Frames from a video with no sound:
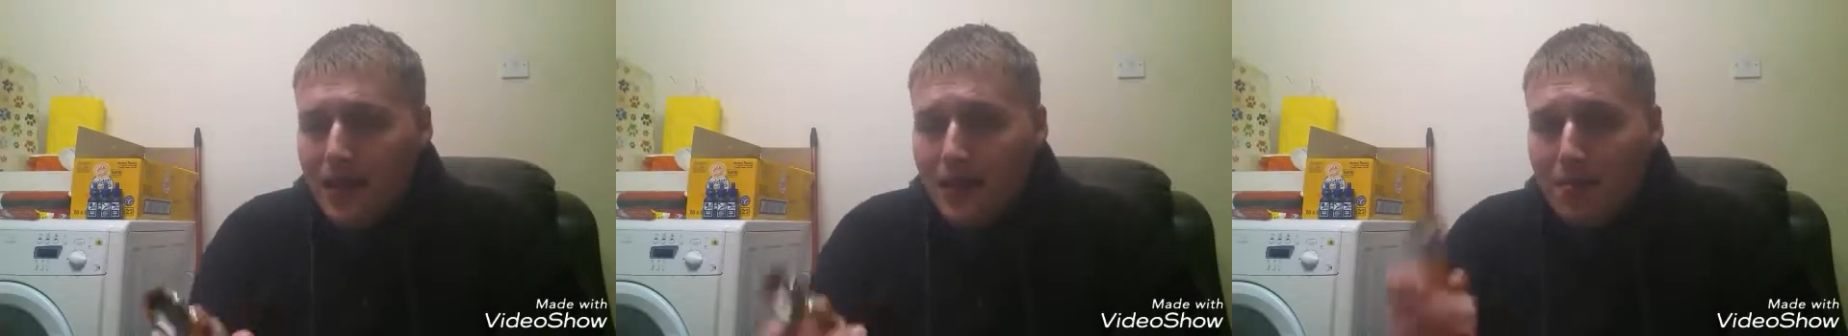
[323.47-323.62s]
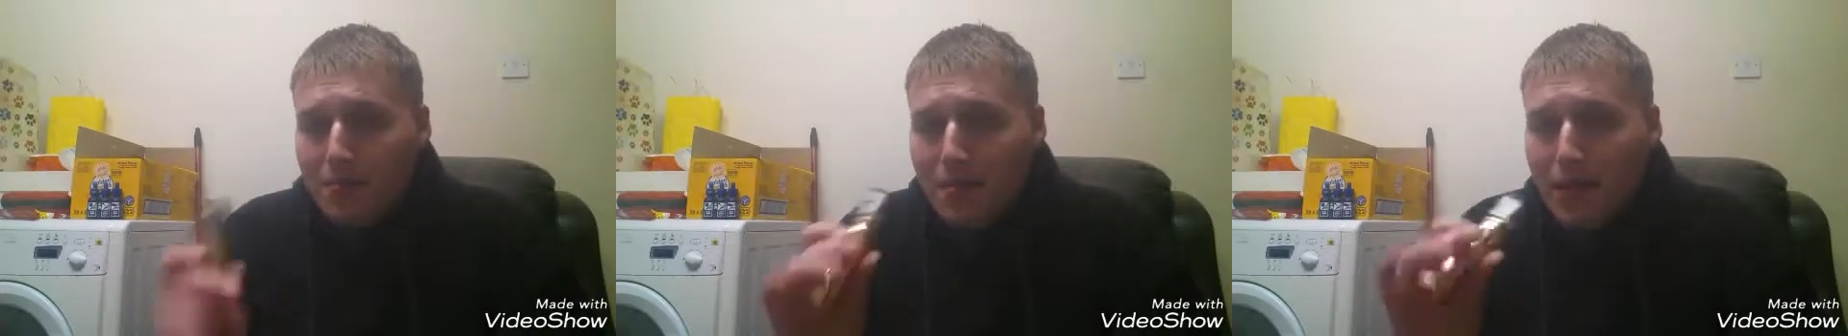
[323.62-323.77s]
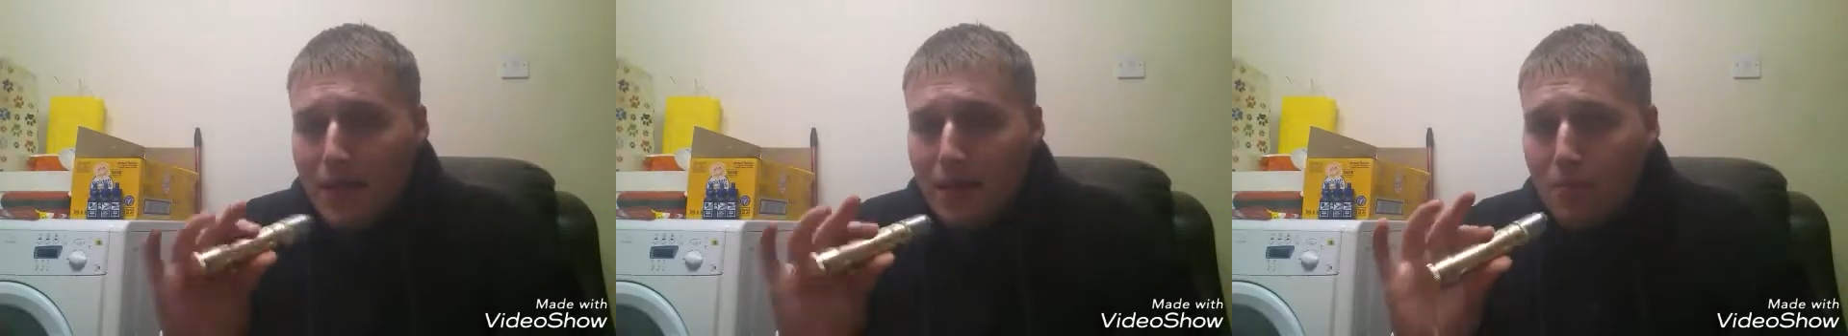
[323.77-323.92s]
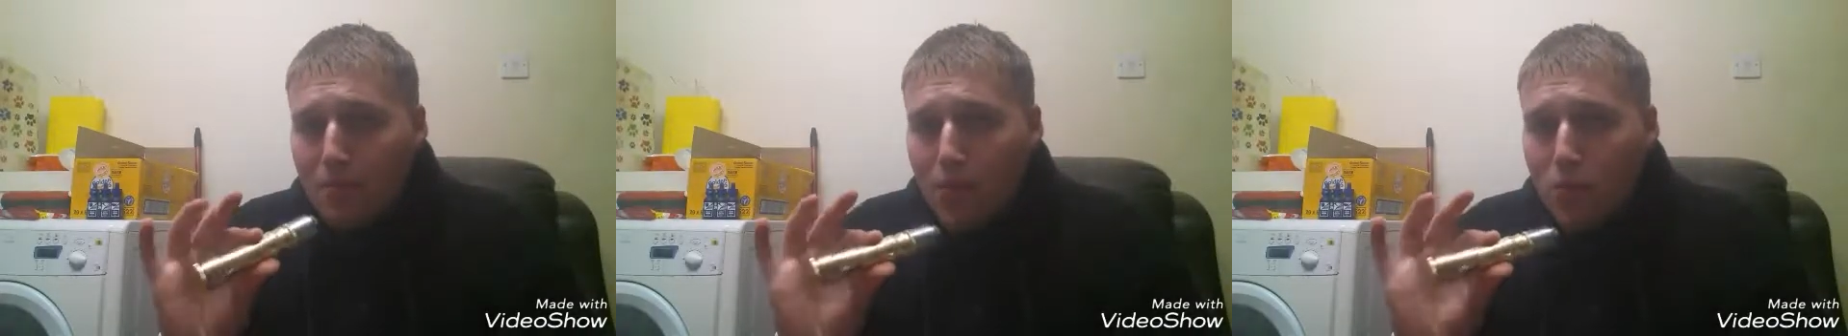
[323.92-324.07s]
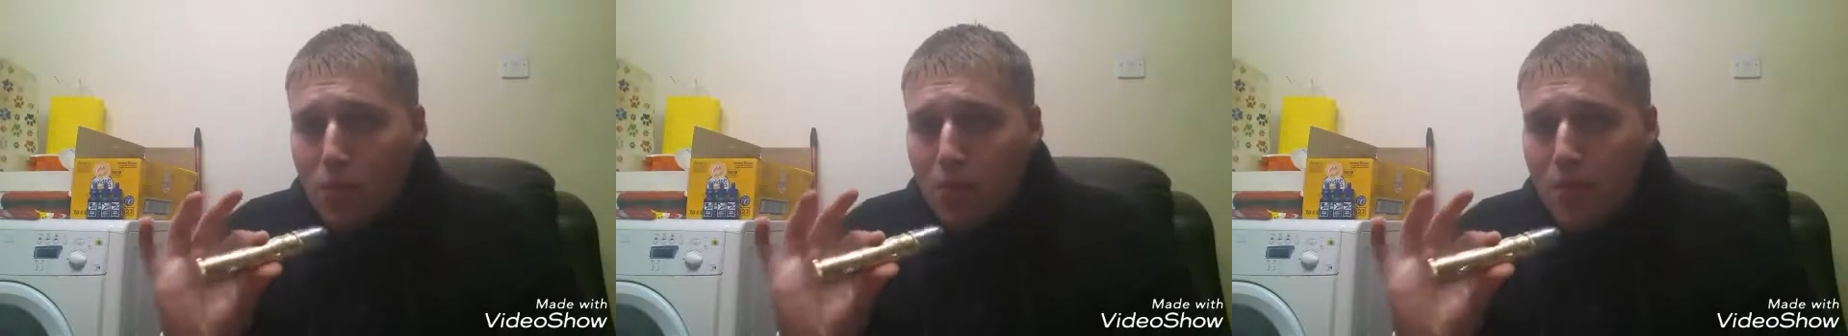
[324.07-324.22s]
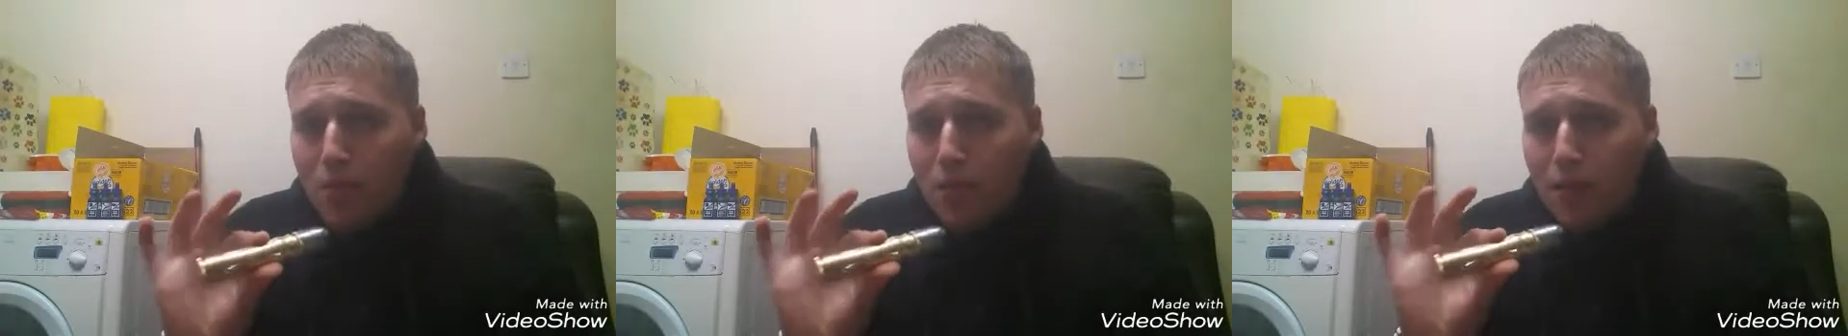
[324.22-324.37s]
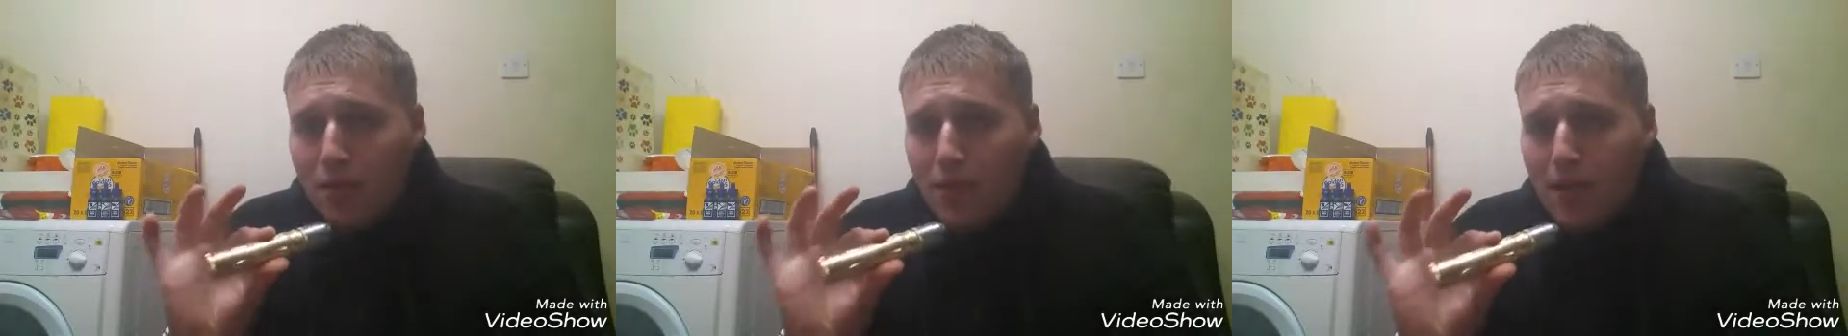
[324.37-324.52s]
and mech mod.